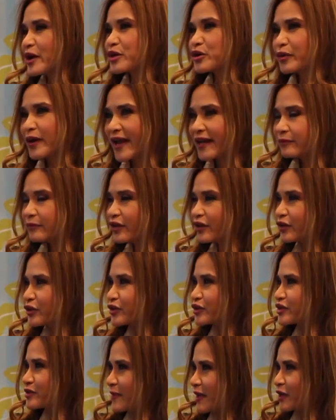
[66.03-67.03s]
grandmother
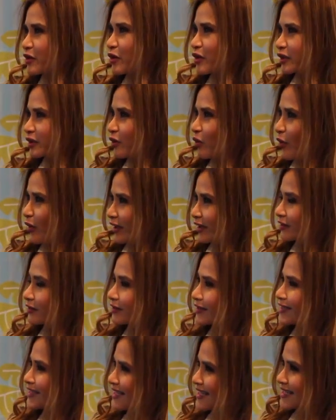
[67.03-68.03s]
used to make coconut oil in
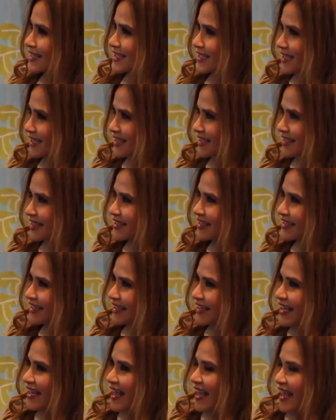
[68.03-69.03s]
her kitchen,
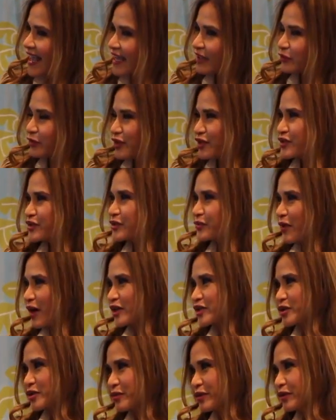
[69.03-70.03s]
and we used to
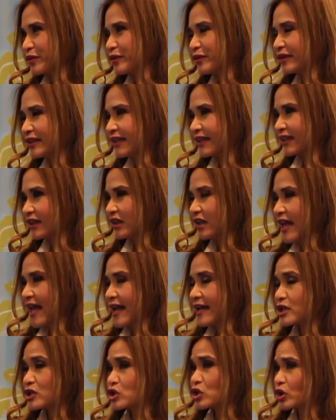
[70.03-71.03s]
watch her when we were little,
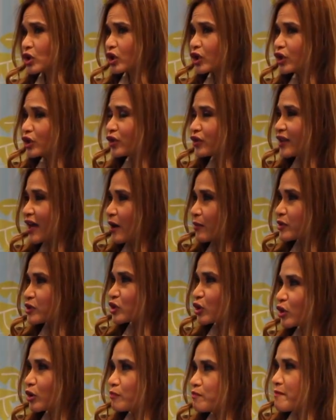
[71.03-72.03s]
and to her, that
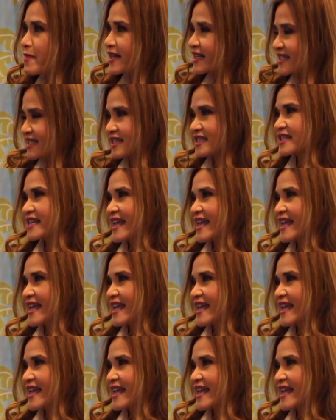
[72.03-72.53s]
was her medicine